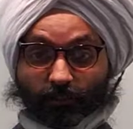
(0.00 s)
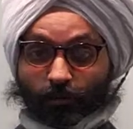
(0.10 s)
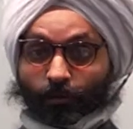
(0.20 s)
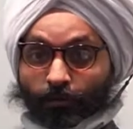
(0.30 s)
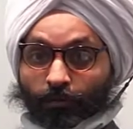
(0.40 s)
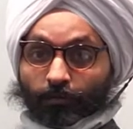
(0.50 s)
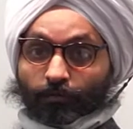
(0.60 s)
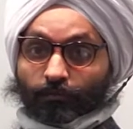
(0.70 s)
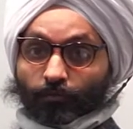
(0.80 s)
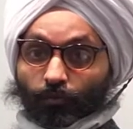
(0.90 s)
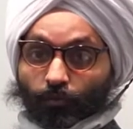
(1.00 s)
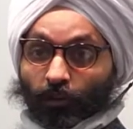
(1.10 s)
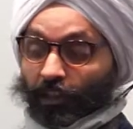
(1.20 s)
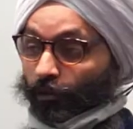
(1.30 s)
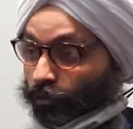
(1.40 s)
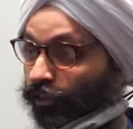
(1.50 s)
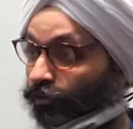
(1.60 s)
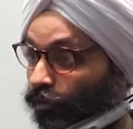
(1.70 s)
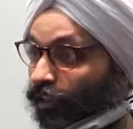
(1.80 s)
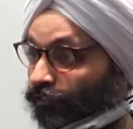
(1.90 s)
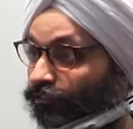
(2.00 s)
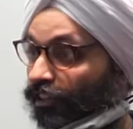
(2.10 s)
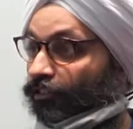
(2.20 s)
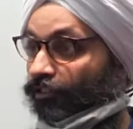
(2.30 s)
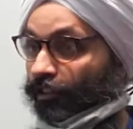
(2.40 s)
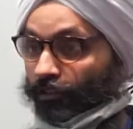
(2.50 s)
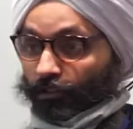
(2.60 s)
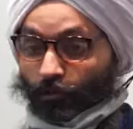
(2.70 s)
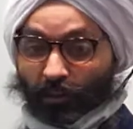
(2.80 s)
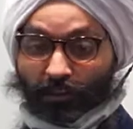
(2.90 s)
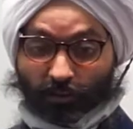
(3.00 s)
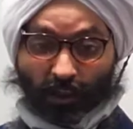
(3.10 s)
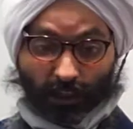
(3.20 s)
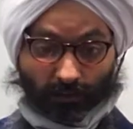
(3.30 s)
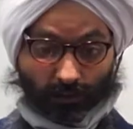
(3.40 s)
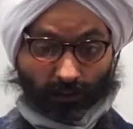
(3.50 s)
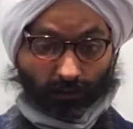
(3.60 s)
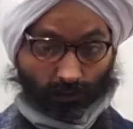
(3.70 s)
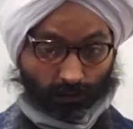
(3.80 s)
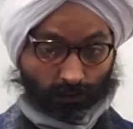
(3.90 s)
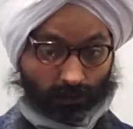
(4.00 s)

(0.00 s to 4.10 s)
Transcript: to, we can fix this, we can change this.